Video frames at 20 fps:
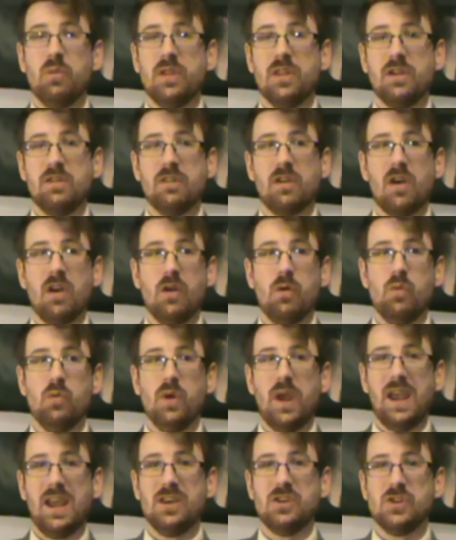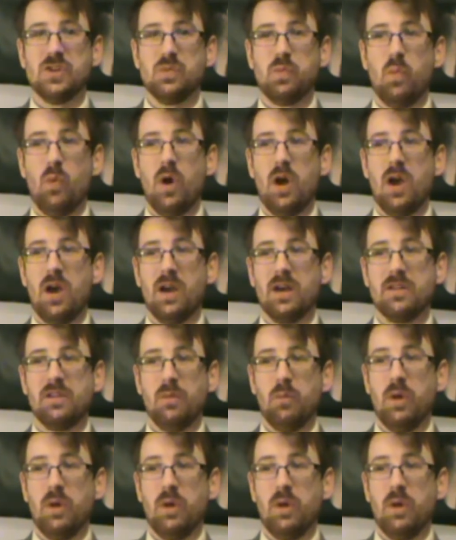with the title, it just worked.